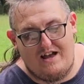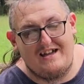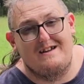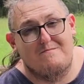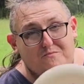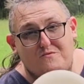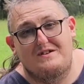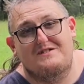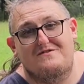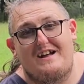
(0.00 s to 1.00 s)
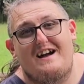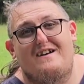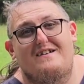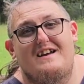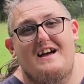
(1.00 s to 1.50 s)
a hemp wizard
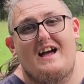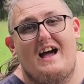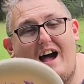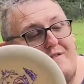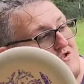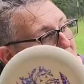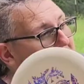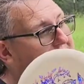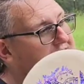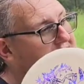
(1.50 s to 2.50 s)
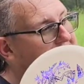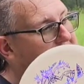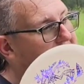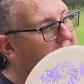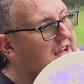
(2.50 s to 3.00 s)
out. I've tried
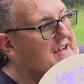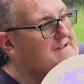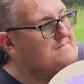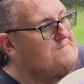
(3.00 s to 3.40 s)
the I